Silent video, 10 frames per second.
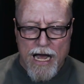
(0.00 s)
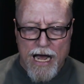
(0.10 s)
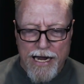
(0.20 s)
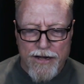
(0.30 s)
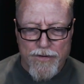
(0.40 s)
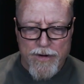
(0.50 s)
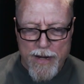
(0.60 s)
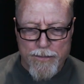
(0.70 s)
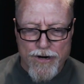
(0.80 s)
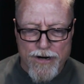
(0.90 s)
I can
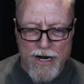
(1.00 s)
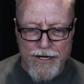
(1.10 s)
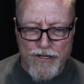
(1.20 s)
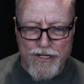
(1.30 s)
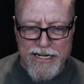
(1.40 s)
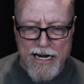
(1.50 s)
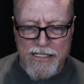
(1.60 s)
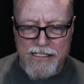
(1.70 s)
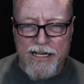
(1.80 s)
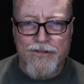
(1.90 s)
remember I took it down
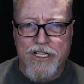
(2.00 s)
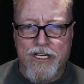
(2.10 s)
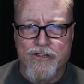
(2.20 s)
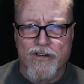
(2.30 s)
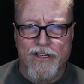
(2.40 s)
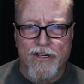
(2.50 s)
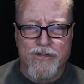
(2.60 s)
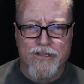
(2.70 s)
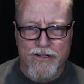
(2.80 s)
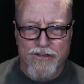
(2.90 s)
on 17th Street.
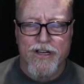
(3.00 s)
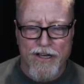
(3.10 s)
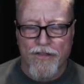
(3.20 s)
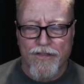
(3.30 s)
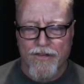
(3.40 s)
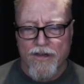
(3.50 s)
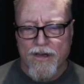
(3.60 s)
There's a health,